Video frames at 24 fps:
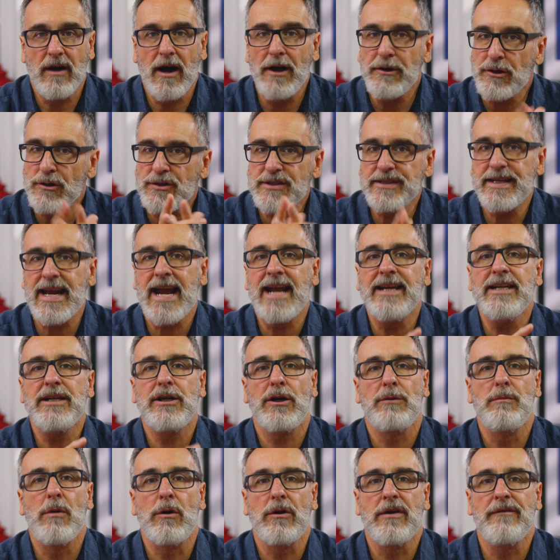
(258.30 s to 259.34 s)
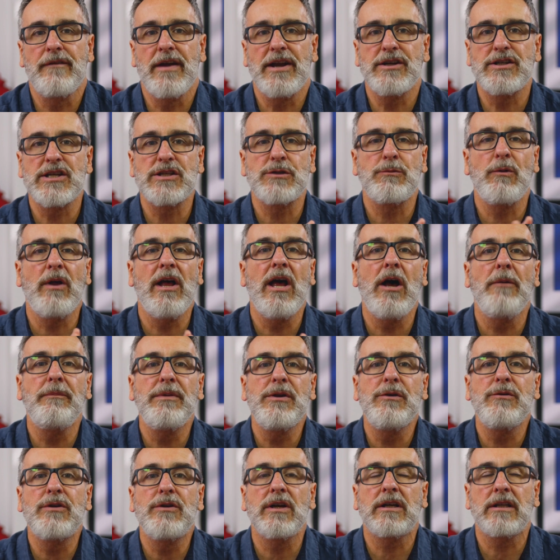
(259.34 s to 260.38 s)
Understanding your motivations will help
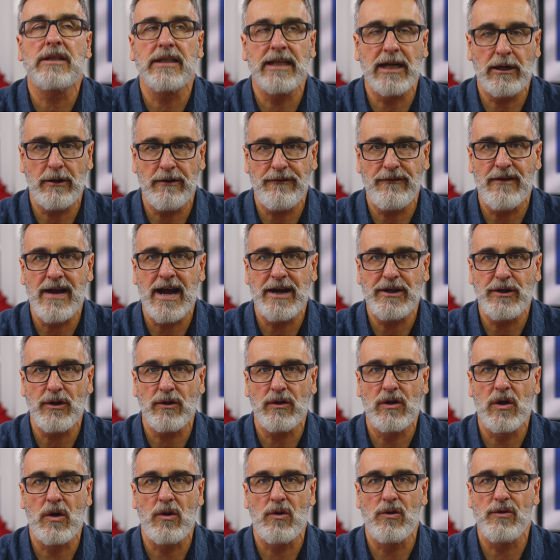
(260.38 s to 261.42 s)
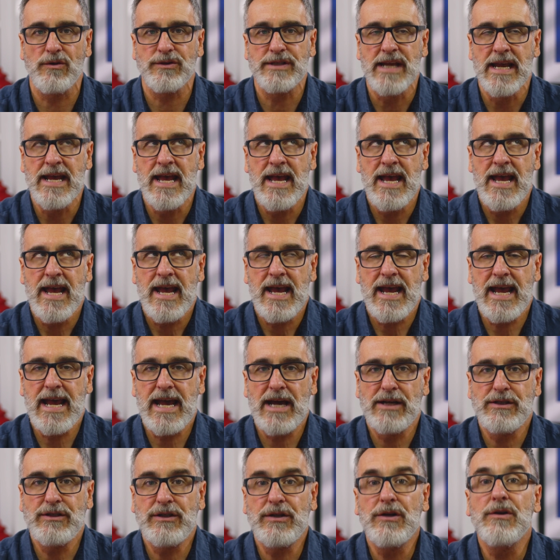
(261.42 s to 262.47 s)
you to clarify your goals
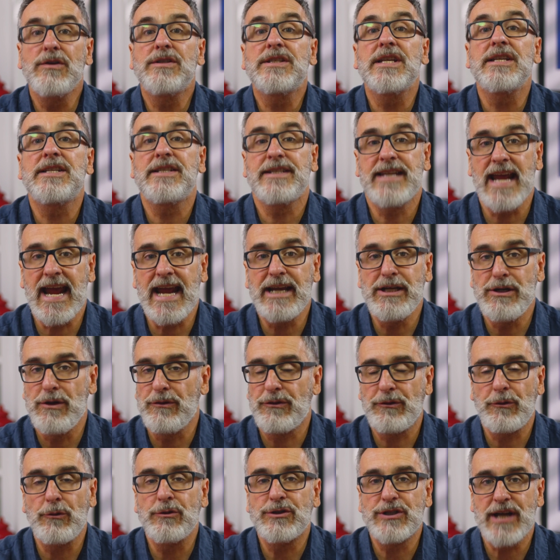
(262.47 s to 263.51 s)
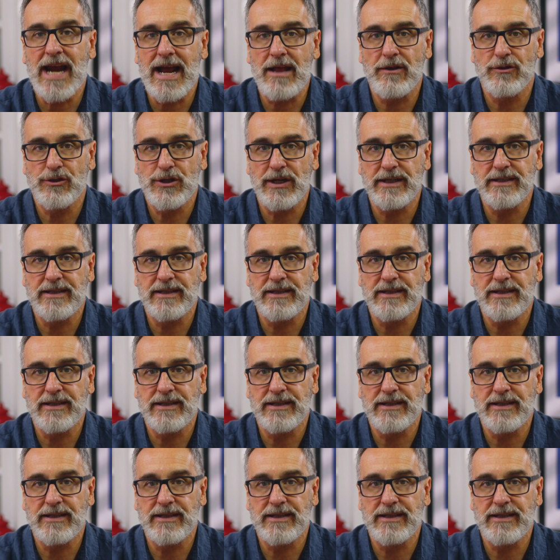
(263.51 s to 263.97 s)
and to sustain you through challenging